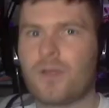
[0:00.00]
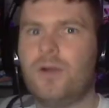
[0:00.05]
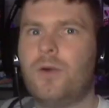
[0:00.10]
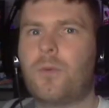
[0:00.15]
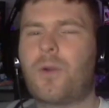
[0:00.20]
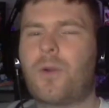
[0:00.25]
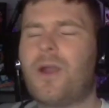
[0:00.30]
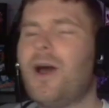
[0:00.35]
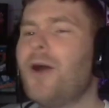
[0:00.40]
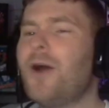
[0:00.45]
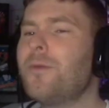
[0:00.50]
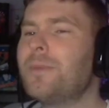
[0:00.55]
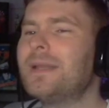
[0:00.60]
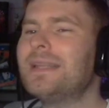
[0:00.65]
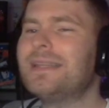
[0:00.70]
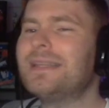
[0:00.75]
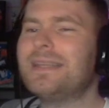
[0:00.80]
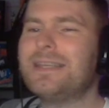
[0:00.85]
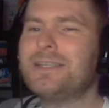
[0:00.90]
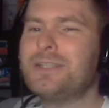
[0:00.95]
We're opening
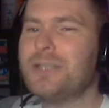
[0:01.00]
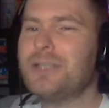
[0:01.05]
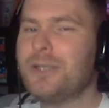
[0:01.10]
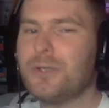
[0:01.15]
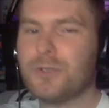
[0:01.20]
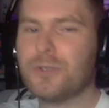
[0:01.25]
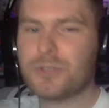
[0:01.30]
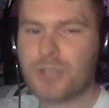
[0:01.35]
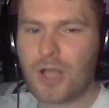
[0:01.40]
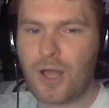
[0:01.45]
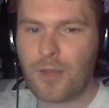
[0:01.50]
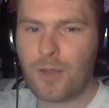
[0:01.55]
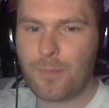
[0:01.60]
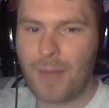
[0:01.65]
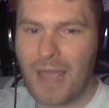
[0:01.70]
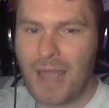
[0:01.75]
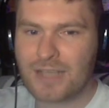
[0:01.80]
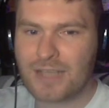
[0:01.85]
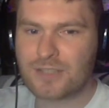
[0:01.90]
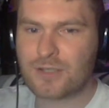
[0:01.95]
these huge haul
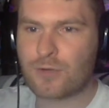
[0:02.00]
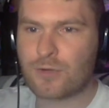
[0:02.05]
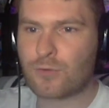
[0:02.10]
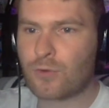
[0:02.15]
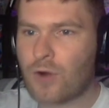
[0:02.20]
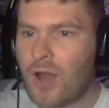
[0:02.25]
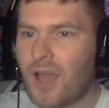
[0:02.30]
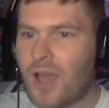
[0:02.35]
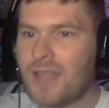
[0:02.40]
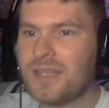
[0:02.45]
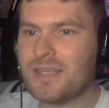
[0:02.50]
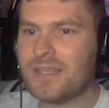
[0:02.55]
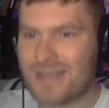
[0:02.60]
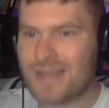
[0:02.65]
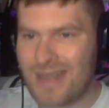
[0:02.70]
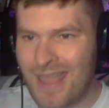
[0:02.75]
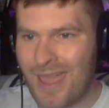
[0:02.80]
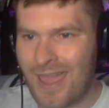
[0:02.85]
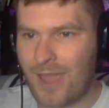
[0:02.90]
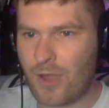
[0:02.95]
packs right
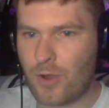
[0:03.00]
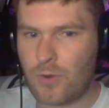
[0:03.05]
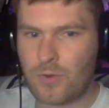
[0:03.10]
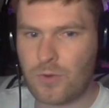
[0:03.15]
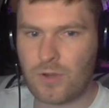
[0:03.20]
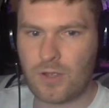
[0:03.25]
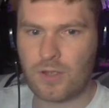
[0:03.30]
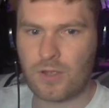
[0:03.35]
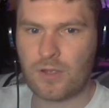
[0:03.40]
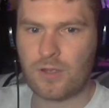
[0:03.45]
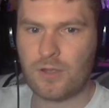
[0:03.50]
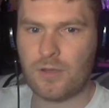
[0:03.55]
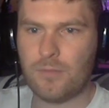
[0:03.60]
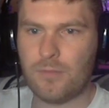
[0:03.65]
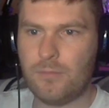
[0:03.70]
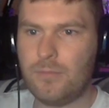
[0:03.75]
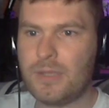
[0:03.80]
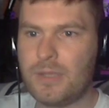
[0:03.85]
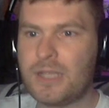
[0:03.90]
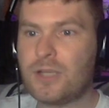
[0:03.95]
now
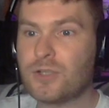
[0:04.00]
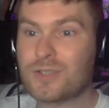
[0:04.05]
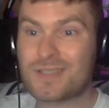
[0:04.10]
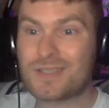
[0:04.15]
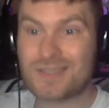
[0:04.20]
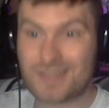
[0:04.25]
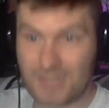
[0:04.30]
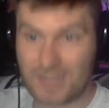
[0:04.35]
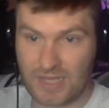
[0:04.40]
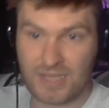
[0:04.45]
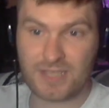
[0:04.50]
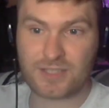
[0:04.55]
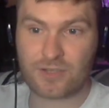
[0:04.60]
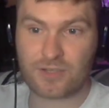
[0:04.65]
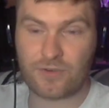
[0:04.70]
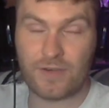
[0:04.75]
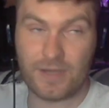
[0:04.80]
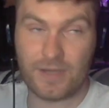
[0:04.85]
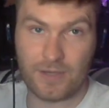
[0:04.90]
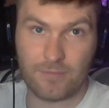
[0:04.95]
because C's are
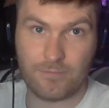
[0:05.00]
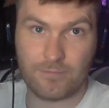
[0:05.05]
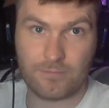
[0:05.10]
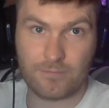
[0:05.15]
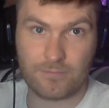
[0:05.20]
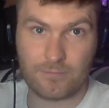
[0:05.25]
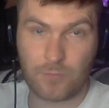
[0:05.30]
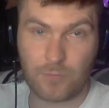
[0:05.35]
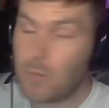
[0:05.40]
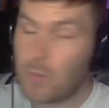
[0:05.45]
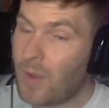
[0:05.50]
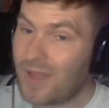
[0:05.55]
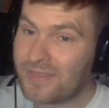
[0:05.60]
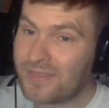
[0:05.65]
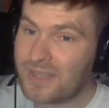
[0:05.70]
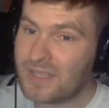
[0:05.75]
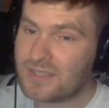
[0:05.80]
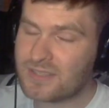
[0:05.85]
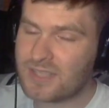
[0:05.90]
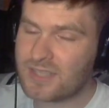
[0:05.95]
in them. We want
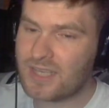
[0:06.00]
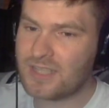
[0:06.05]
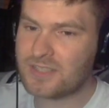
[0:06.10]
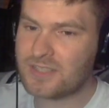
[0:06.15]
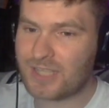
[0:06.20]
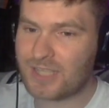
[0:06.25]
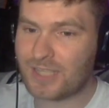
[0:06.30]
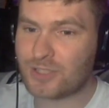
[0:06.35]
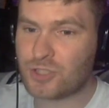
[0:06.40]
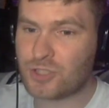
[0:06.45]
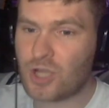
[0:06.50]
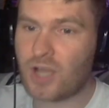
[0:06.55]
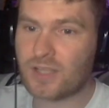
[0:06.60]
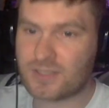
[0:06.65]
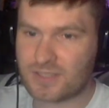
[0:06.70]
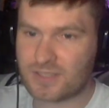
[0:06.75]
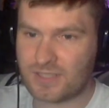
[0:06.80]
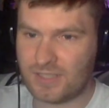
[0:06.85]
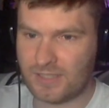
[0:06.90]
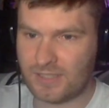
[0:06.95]
these C's to get John
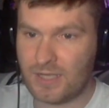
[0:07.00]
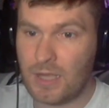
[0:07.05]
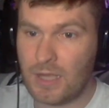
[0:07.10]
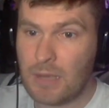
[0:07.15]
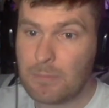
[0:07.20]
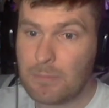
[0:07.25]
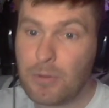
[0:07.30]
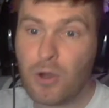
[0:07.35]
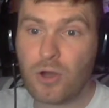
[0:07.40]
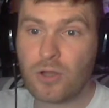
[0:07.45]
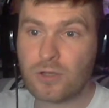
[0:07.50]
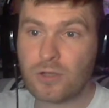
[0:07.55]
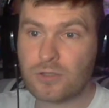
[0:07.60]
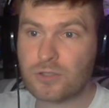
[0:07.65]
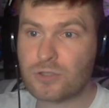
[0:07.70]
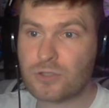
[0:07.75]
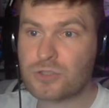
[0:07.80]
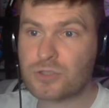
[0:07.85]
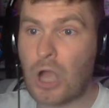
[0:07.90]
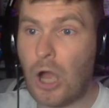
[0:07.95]
Cena, but
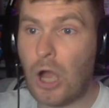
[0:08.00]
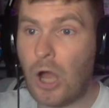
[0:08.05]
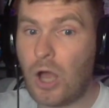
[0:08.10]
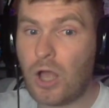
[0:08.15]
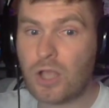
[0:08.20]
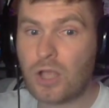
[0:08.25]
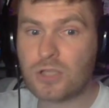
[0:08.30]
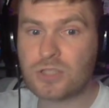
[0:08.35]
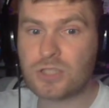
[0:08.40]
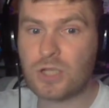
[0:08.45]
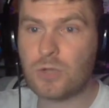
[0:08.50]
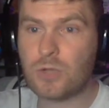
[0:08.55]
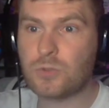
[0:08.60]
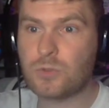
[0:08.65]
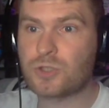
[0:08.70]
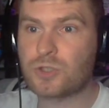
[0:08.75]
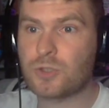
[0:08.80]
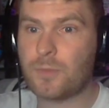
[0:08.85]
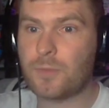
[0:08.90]
there's also summer